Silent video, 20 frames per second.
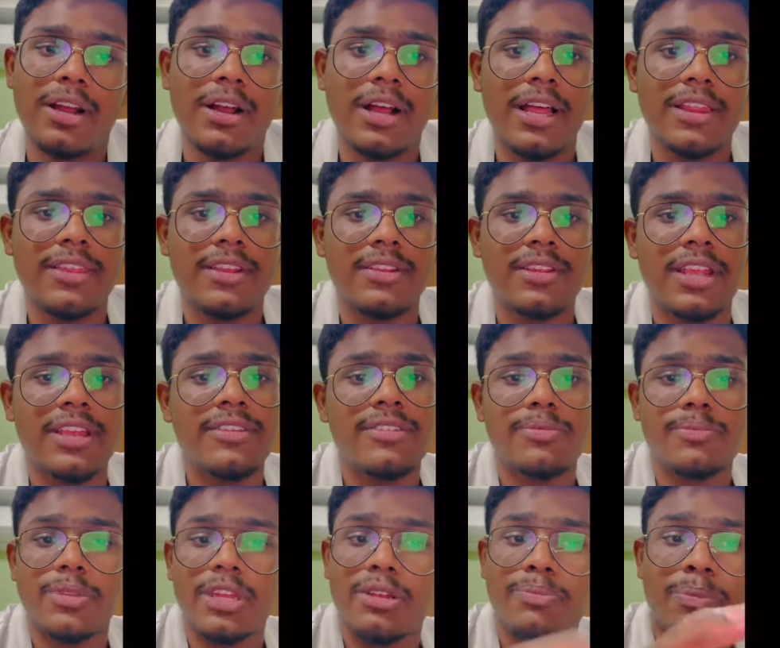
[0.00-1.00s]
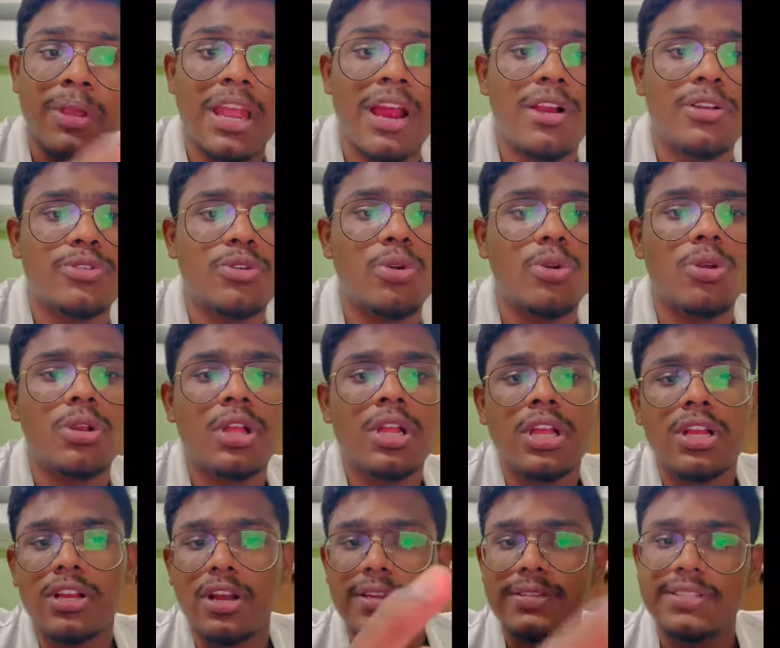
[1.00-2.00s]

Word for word: Other signs, it may also cause